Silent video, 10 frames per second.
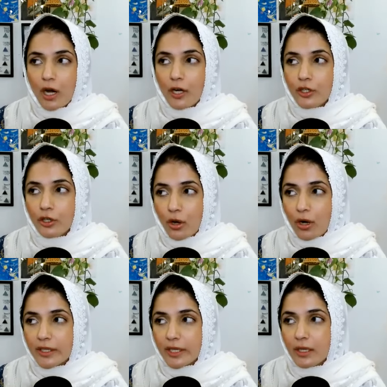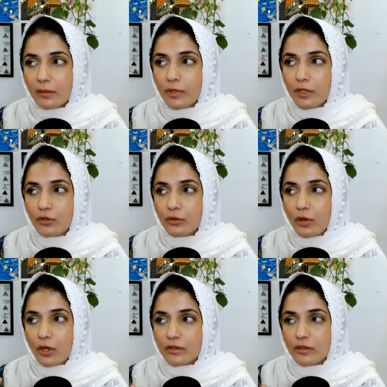are not able to
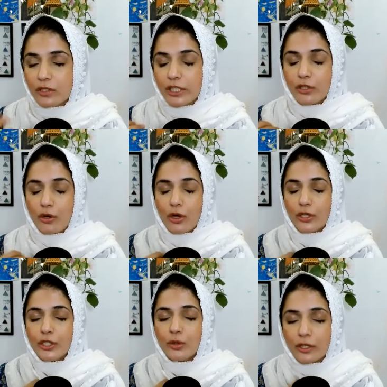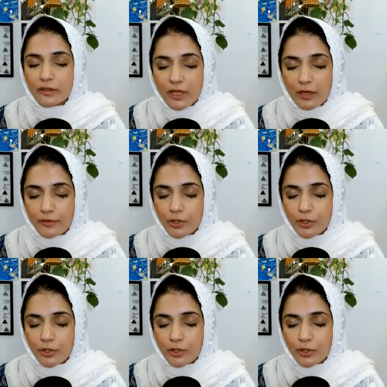concentrate on yourself.